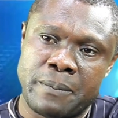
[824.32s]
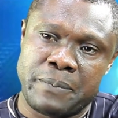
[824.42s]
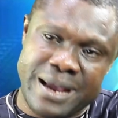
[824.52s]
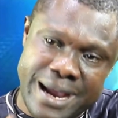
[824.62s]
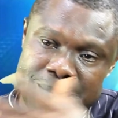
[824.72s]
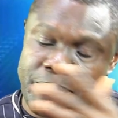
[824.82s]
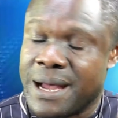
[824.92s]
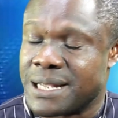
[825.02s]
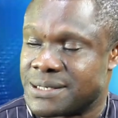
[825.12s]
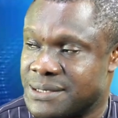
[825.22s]
behind
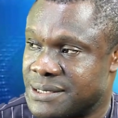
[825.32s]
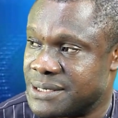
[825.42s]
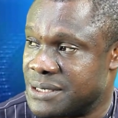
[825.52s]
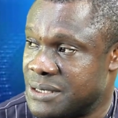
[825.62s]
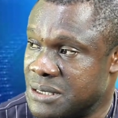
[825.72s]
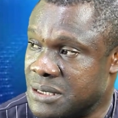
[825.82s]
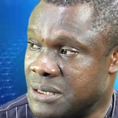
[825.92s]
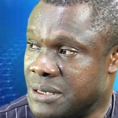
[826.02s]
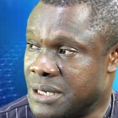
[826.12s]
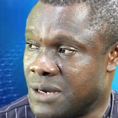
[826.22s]
Power City.
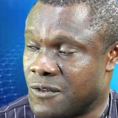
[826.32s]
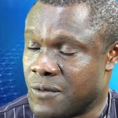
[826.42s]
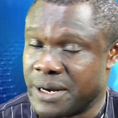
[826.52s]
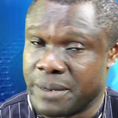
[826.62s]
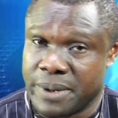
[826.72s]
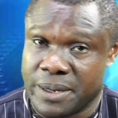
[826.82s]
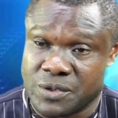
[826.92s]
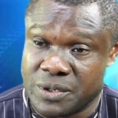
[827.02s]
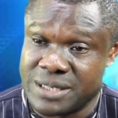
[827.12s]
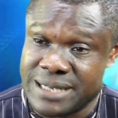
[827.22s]
Yeah, off Waniba.
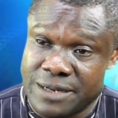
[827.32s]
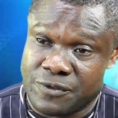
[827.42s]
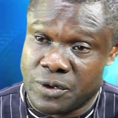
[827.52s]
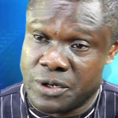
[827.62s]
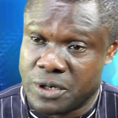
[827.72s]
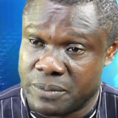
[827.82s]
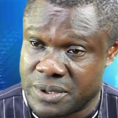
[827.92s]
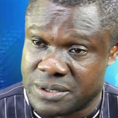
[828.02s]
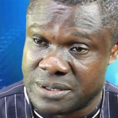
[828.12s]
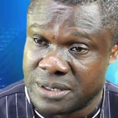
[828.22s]
So these are the following
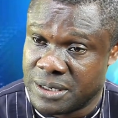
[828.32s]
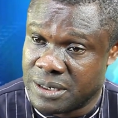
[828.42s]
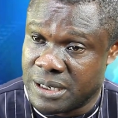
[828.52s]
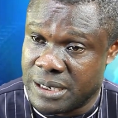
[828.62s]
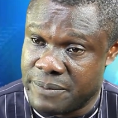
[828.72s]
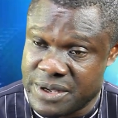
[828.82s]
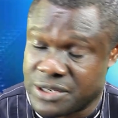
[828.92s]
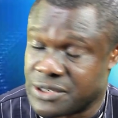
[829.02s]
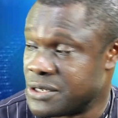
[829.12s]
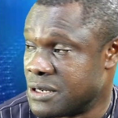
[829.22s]
numbers,
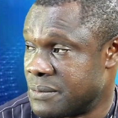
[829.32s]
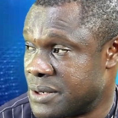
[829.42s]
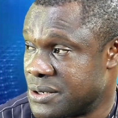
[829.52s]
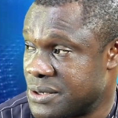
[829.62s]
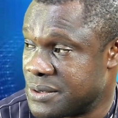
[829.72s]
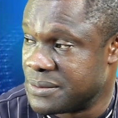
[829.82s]
emergency numbers.